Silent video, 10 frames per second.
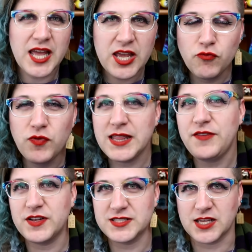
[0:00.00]
It really
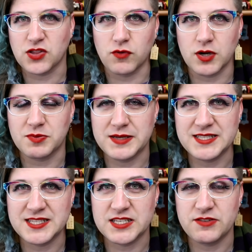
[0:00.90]
feels like the wrong place
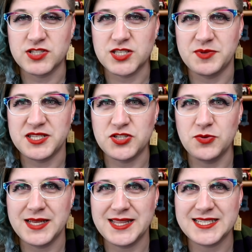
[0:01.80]
in the series to be
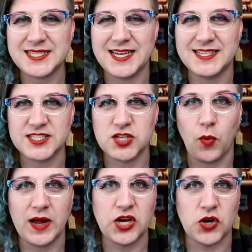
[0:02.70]
doing this, and it doesn't
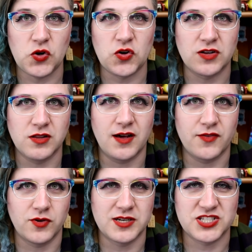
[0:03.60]
quite earn a lot
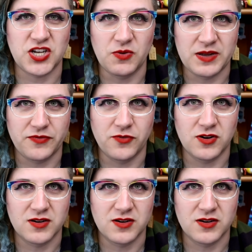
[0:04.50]
of what it's going for.